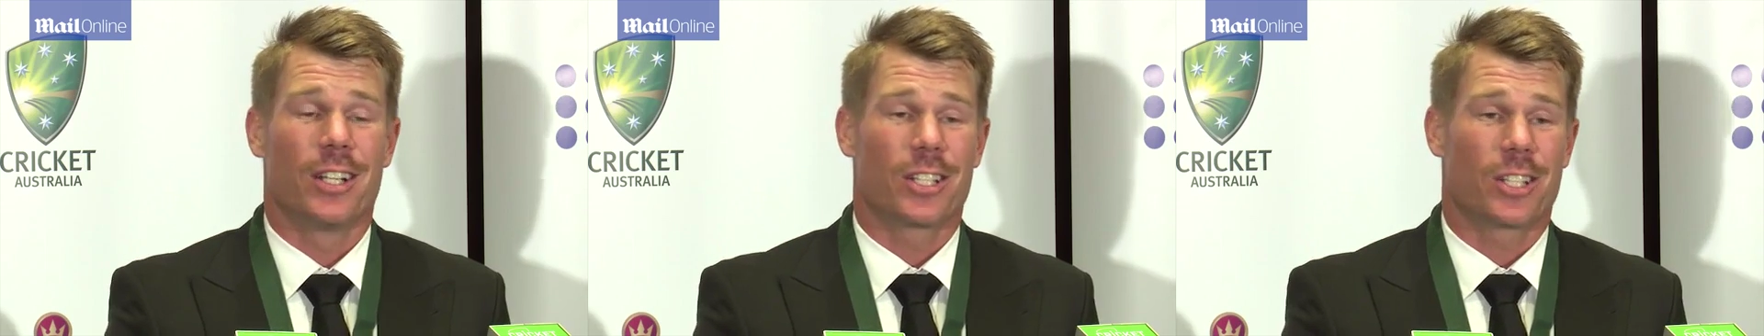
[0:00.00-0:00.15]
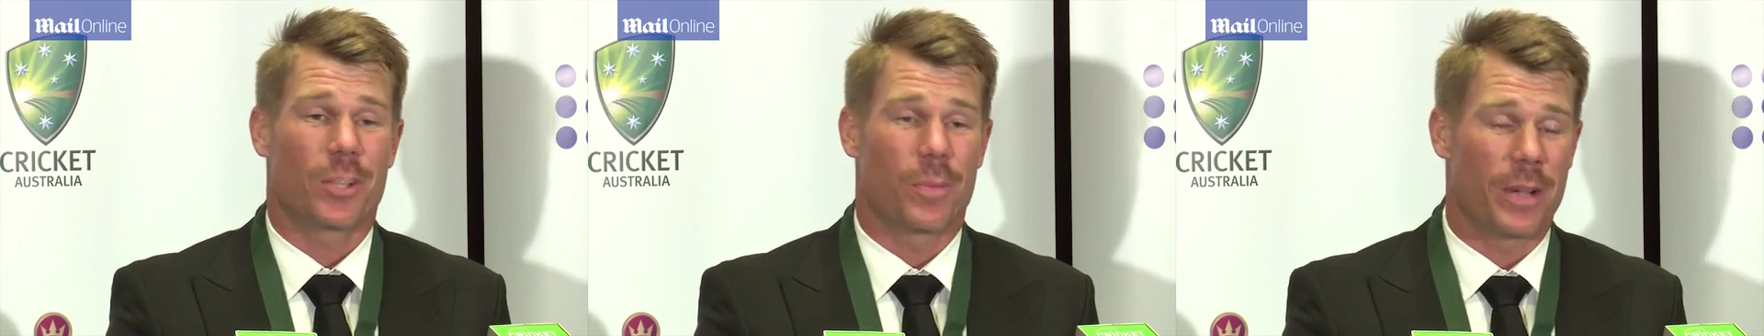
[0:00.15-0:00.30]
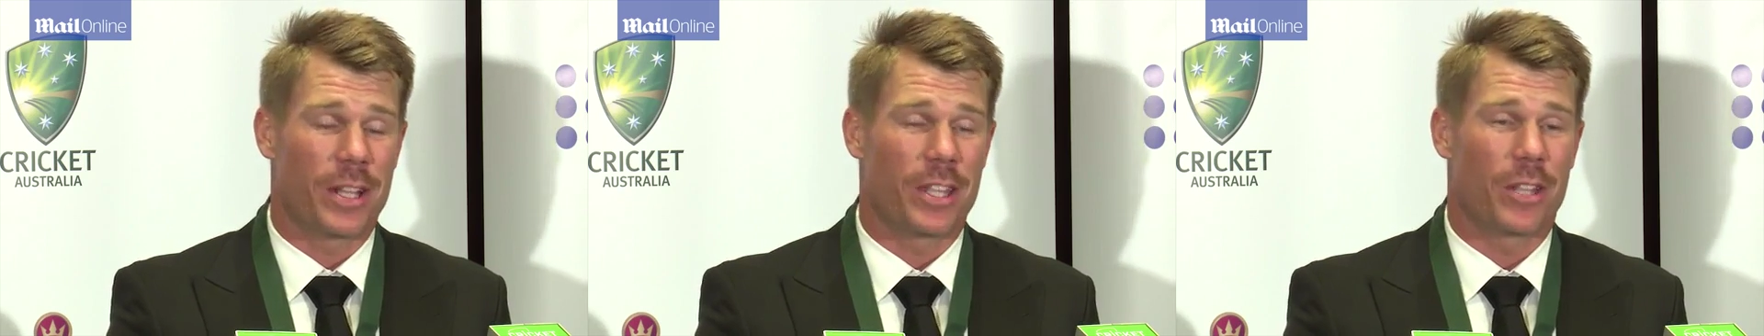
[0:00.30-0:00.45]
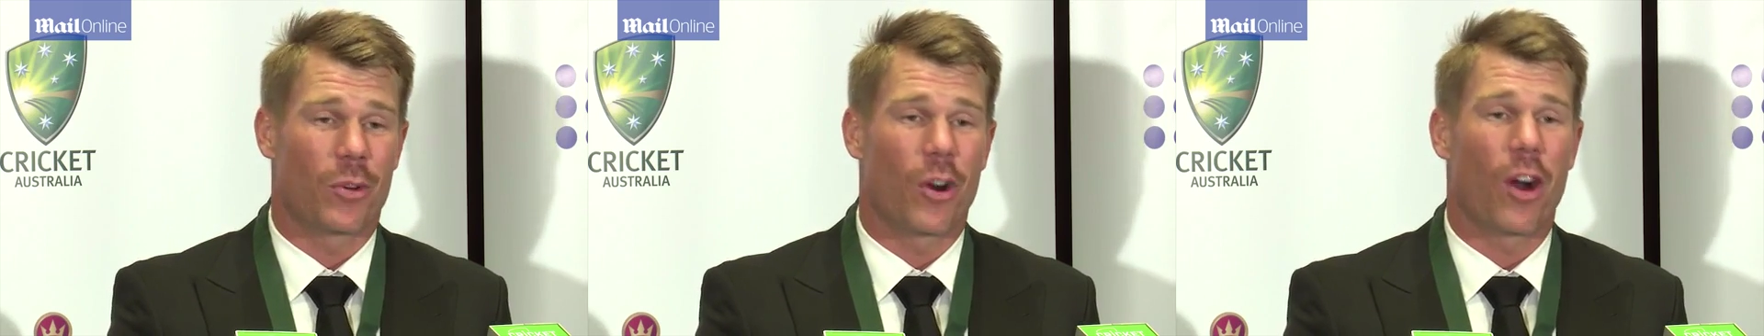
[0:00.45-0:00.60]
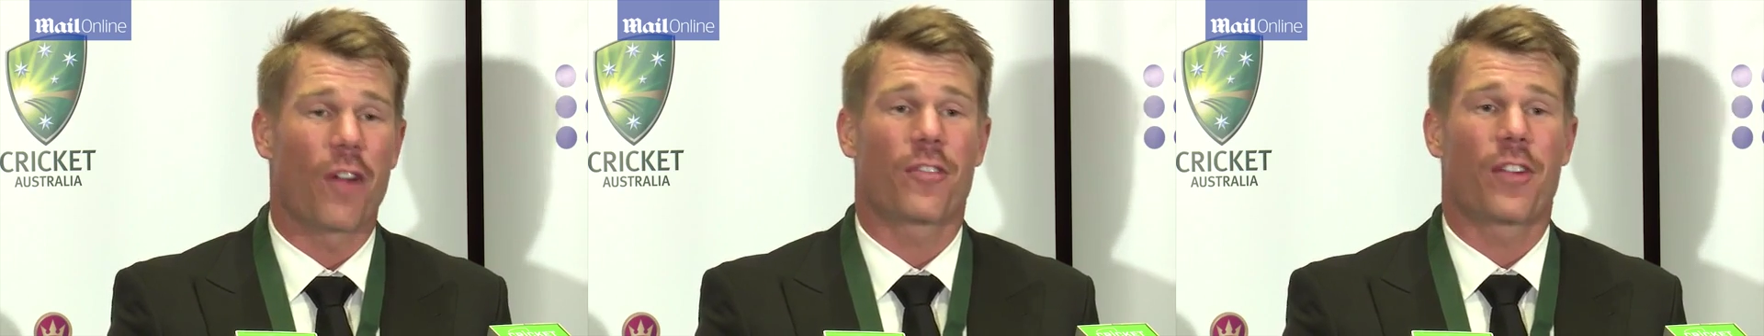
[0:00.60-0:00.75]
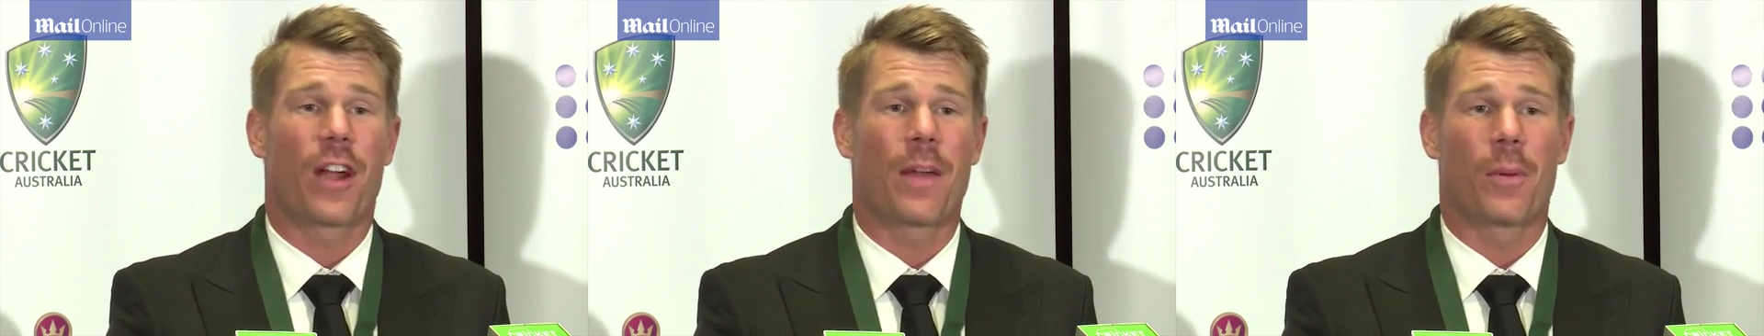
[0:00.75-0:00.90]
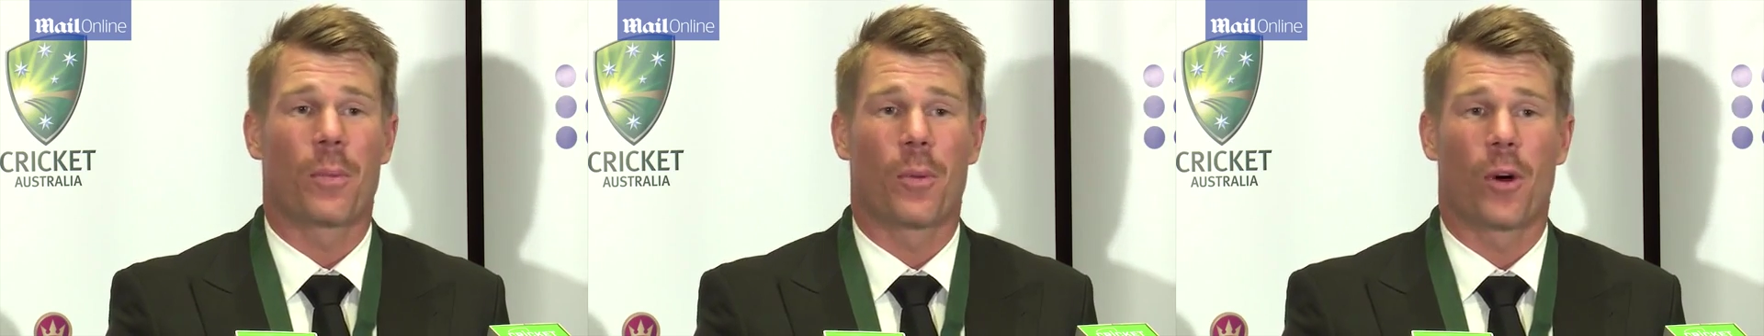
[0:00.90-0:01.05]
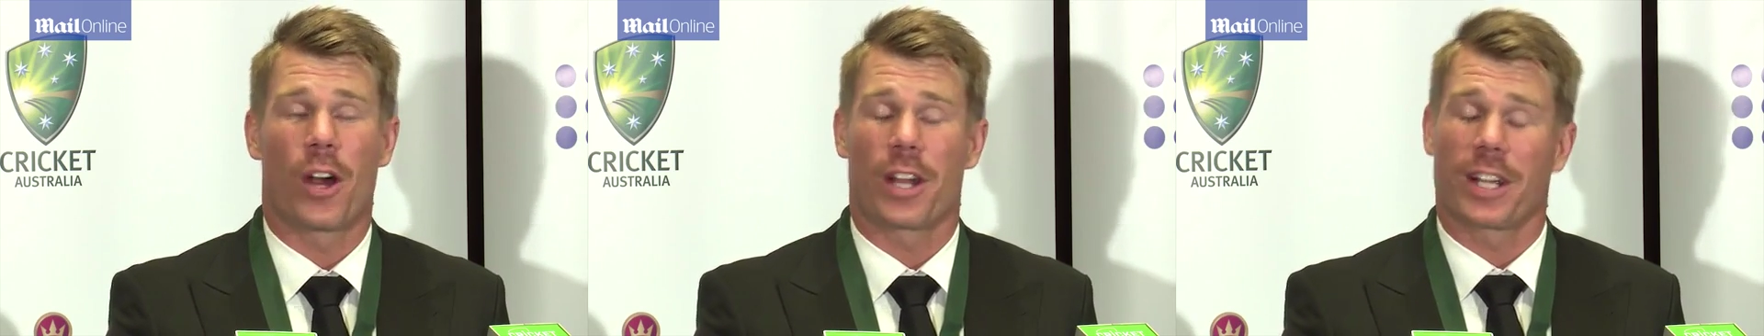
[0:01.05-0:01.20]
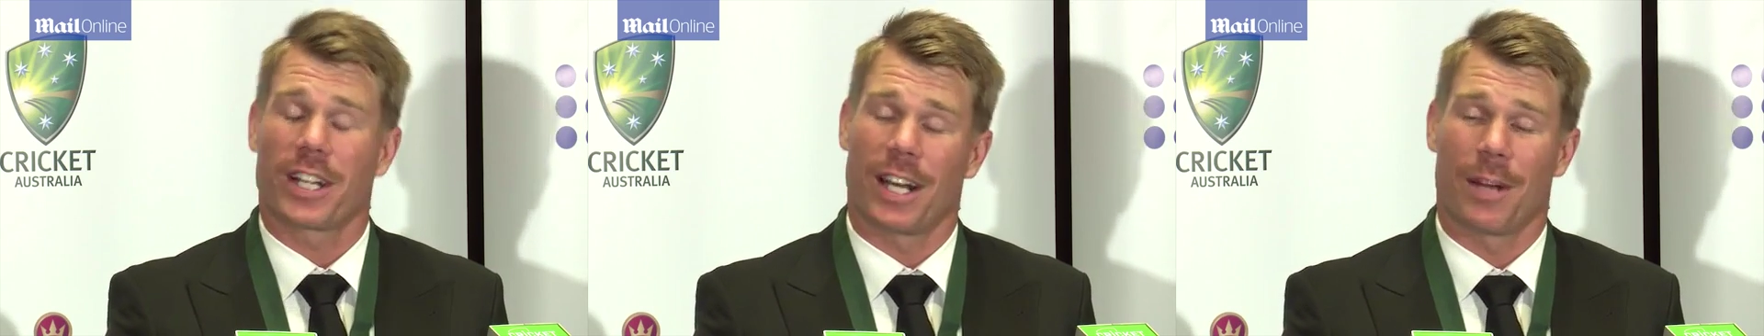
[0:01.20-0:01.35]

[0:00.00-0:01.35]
to be in the right frame of mind